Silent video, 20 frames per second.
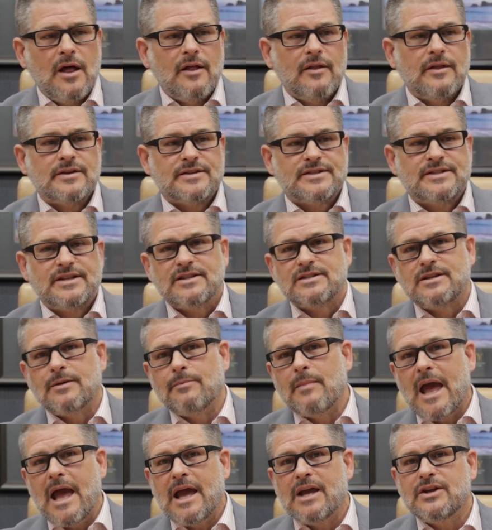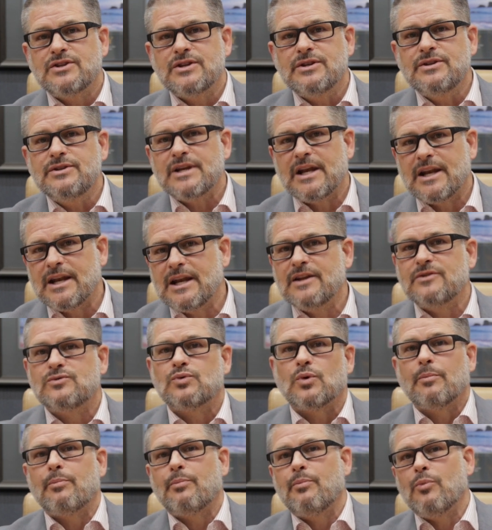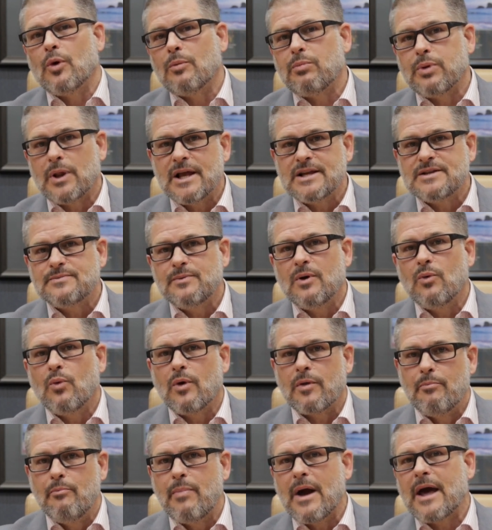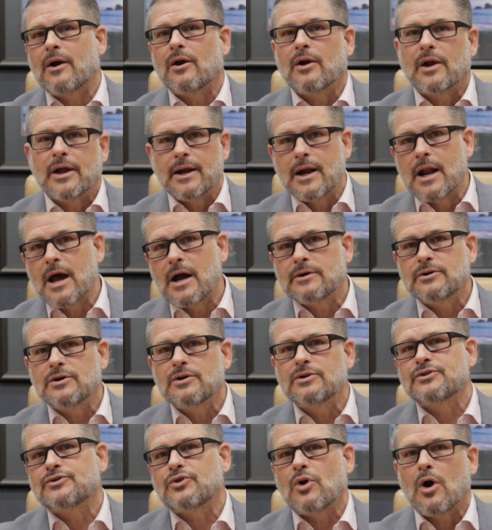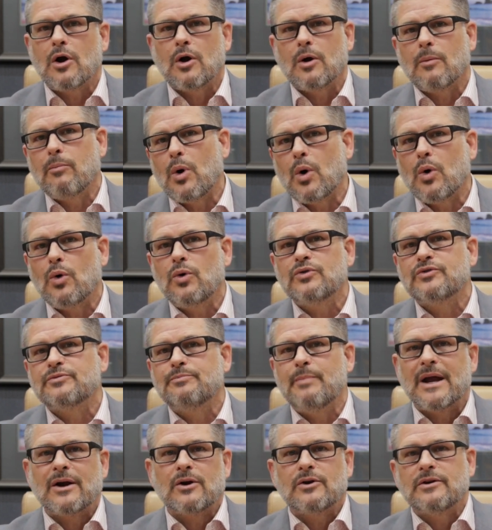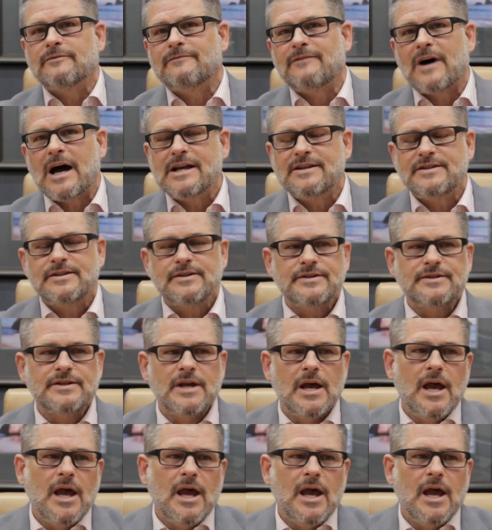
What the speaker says: The system ages and needs replacement with better conductors, stronger poles, better devices.